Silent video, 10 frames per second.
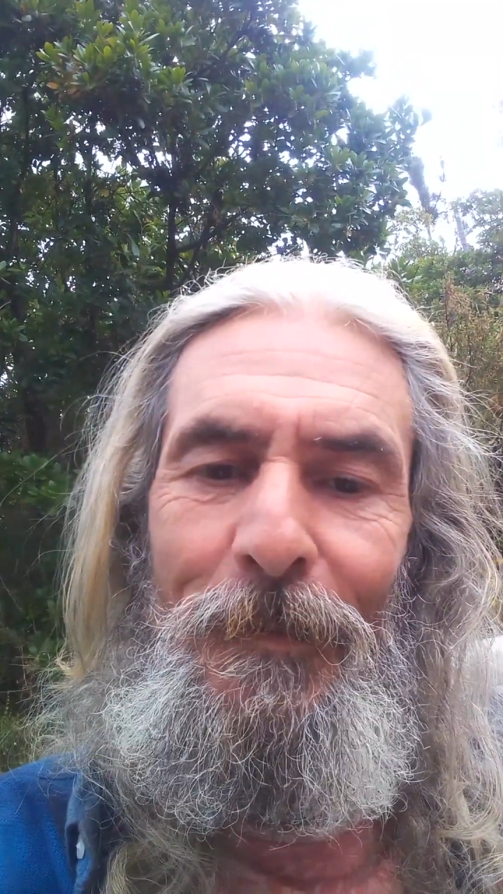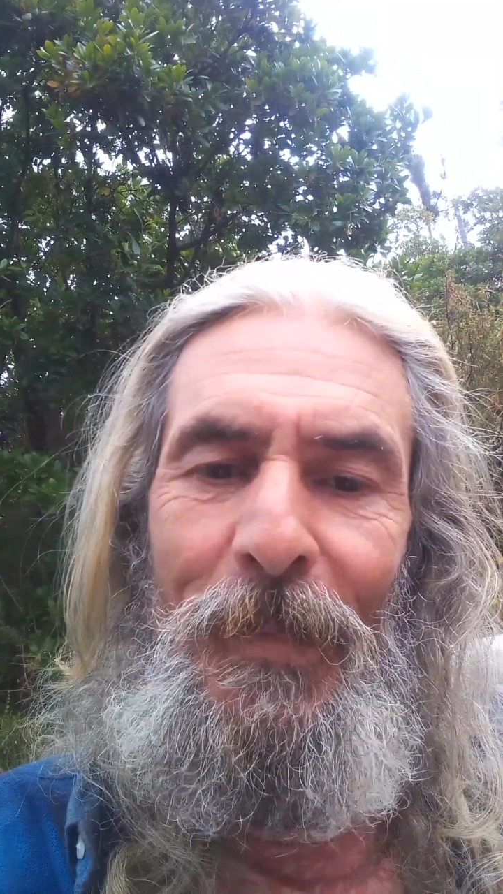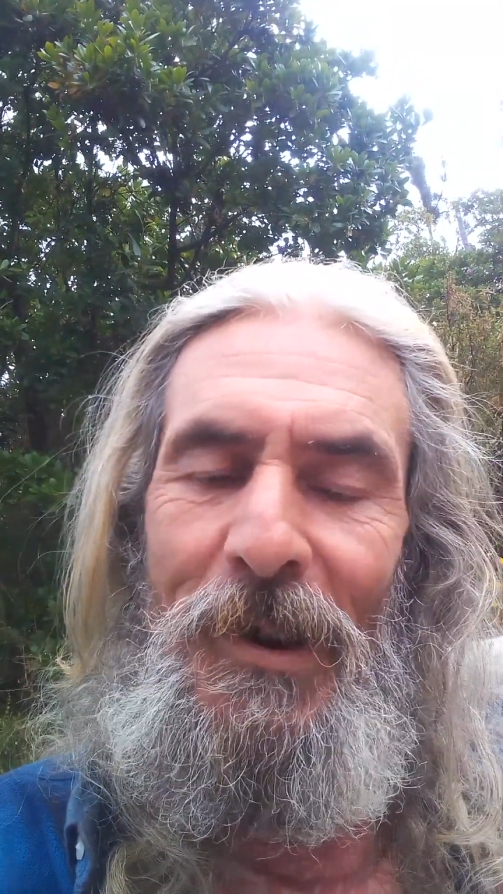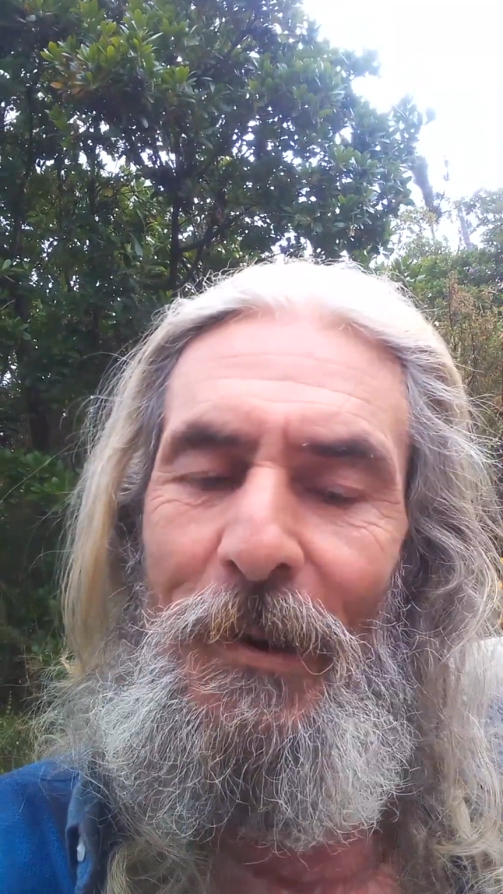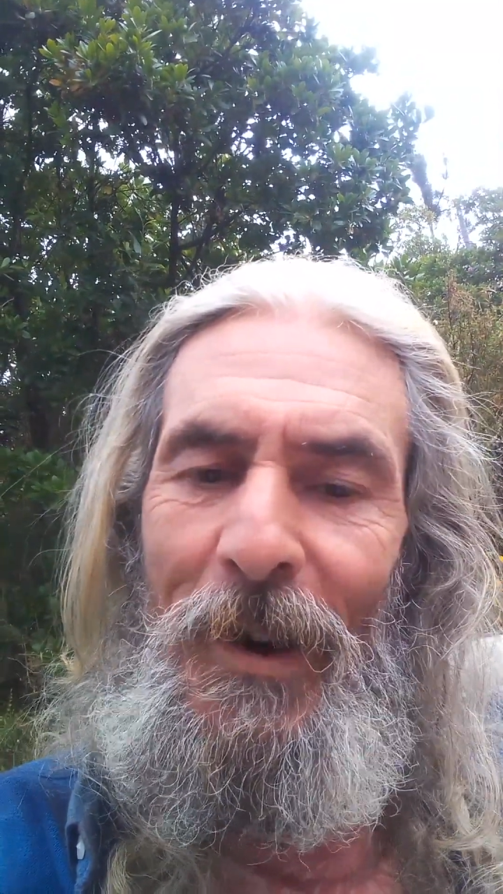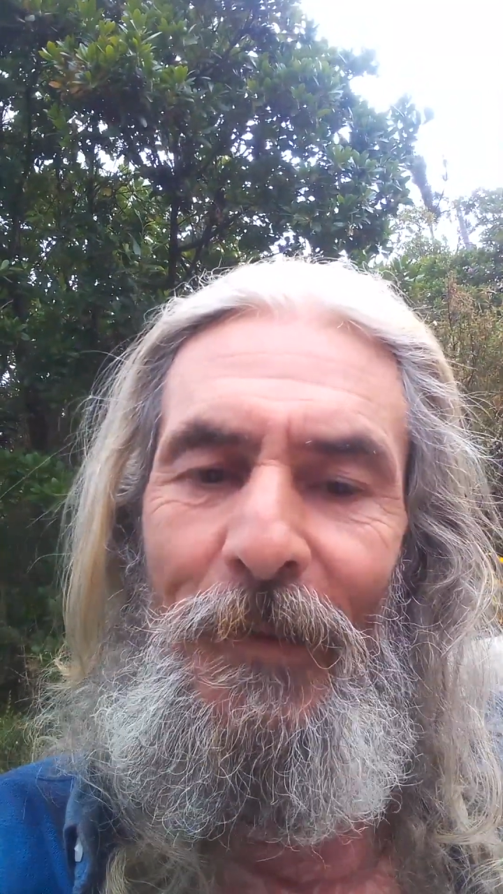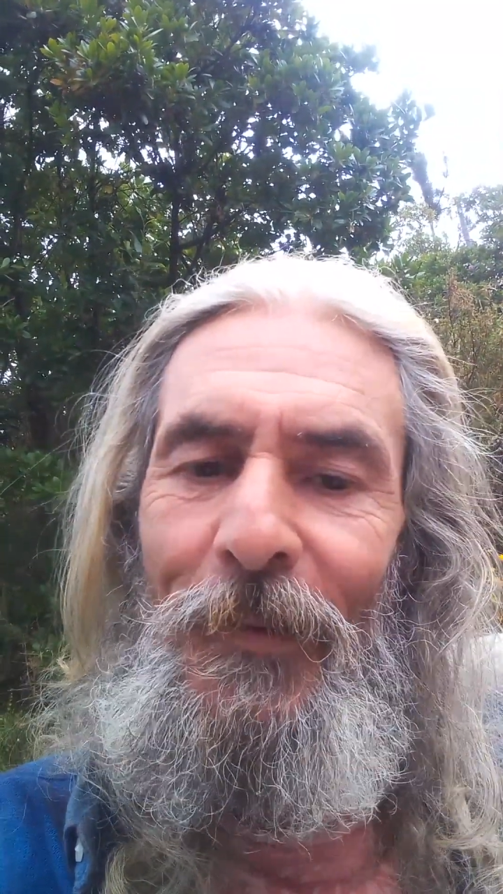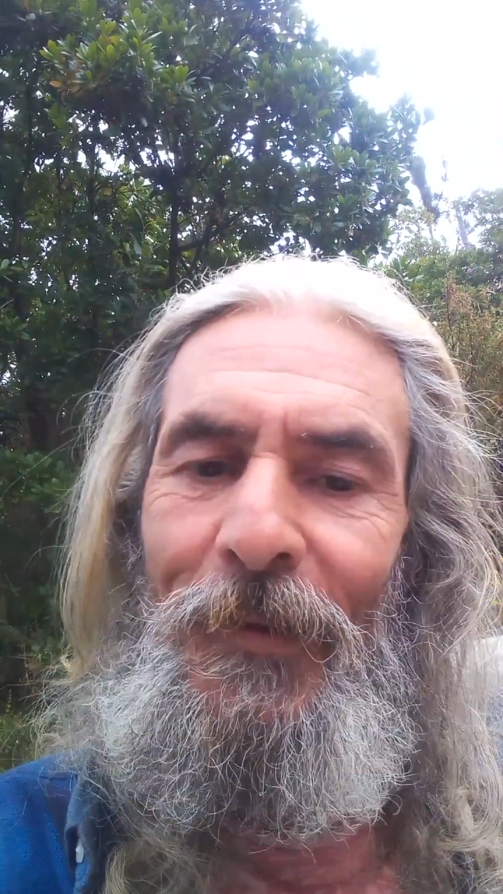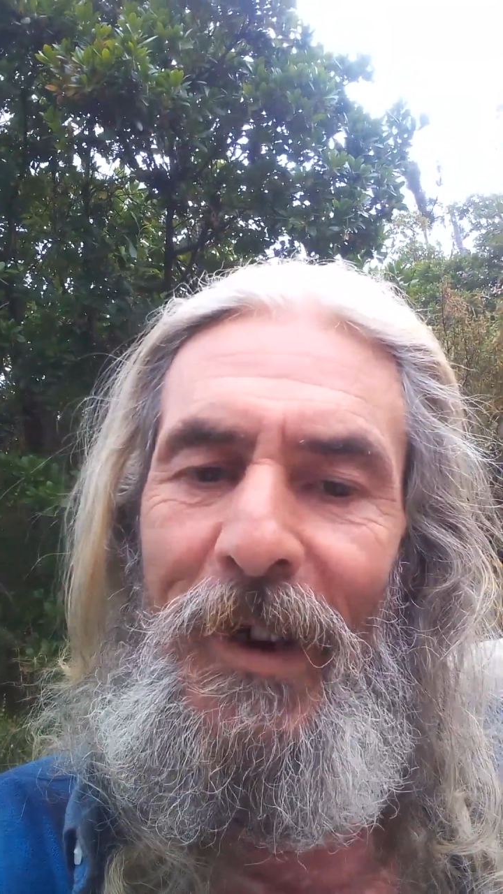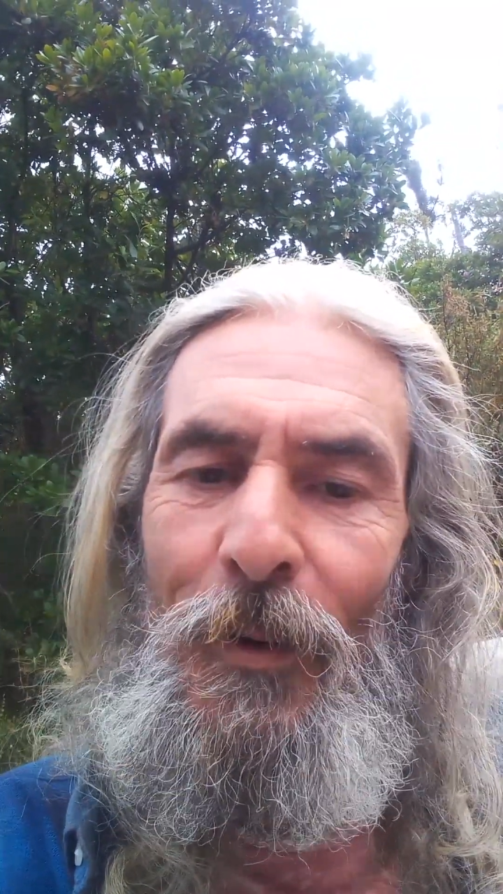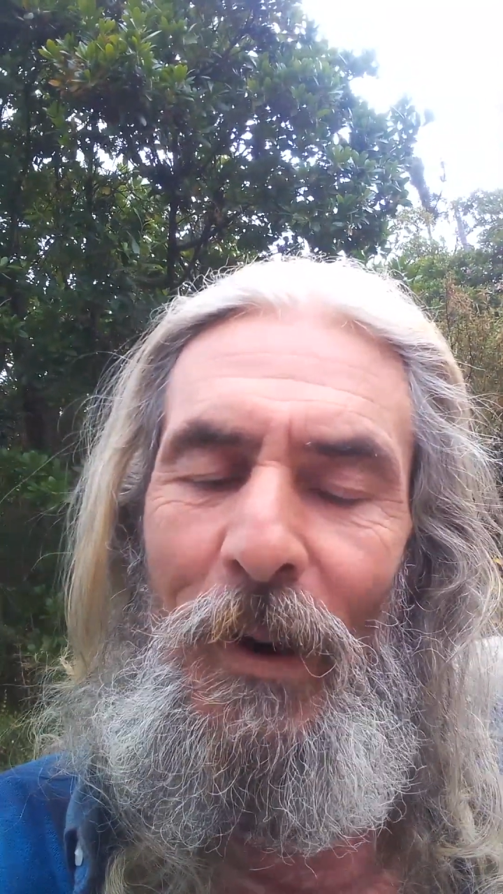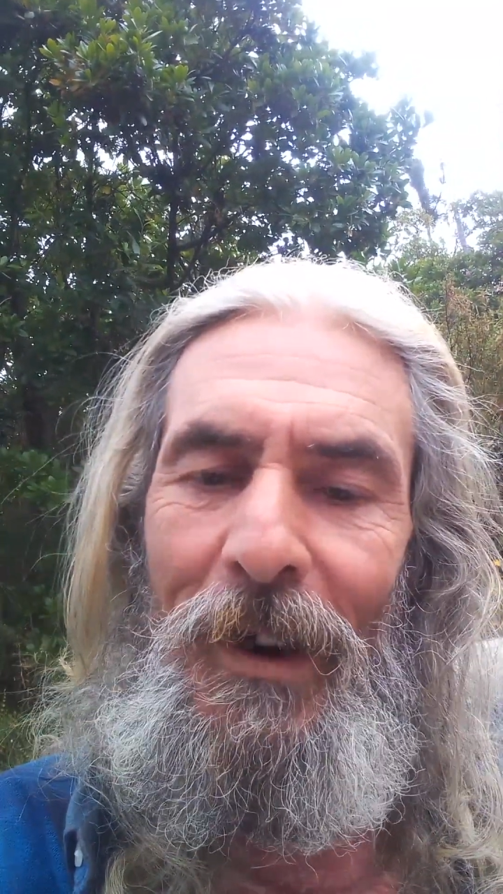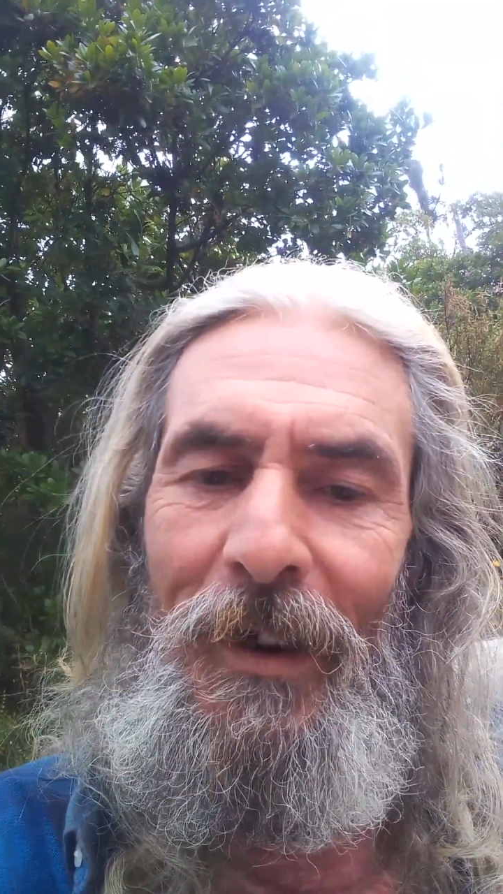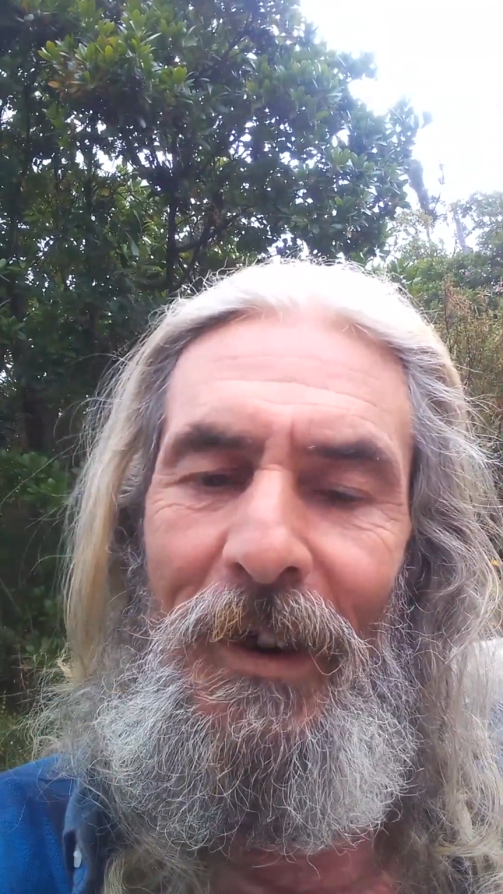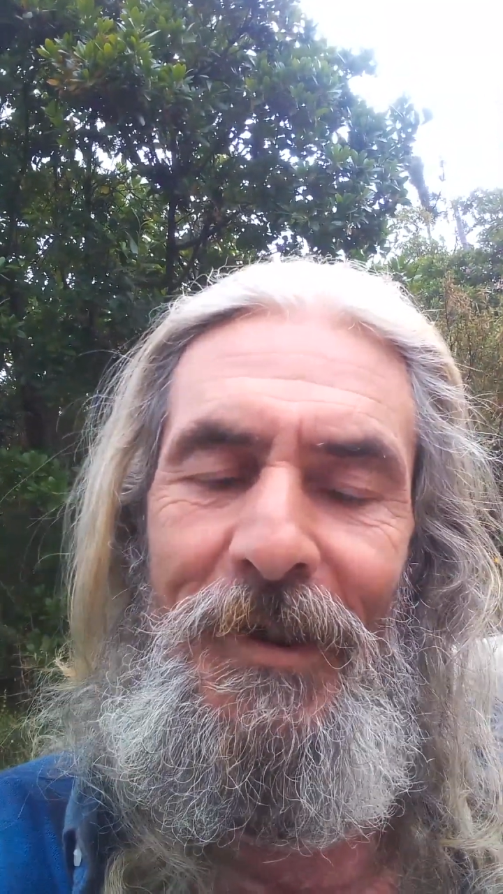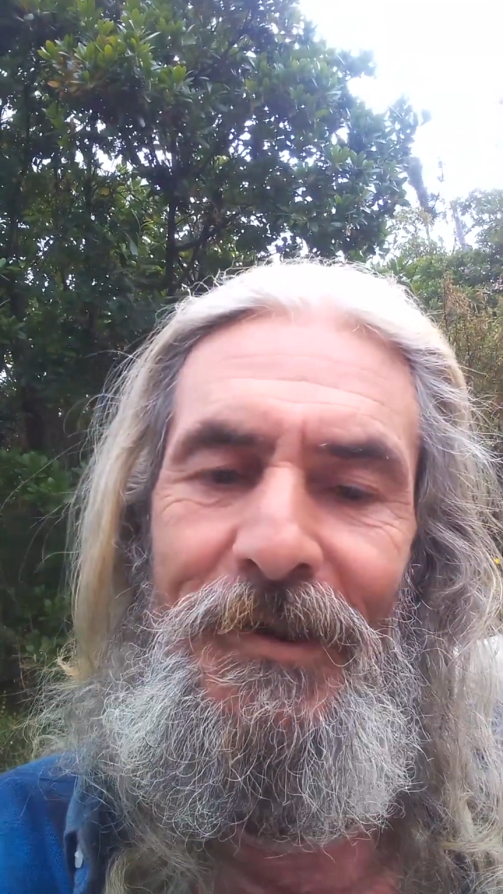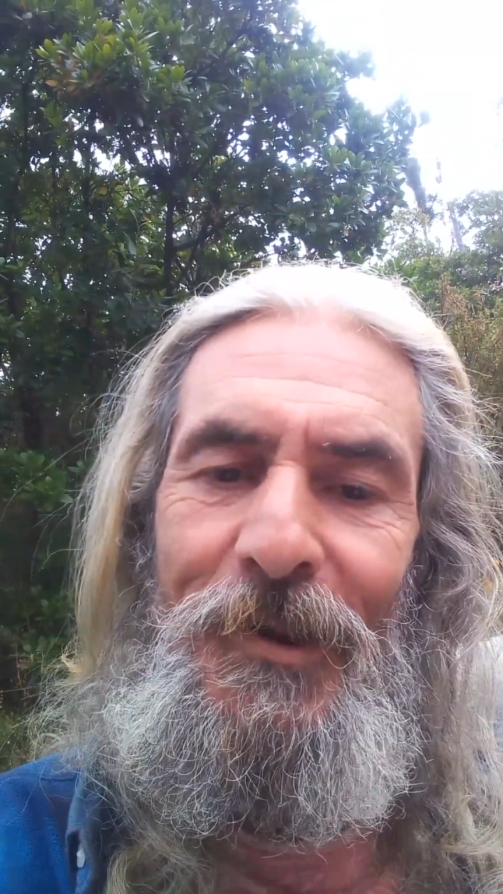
but you have the free will as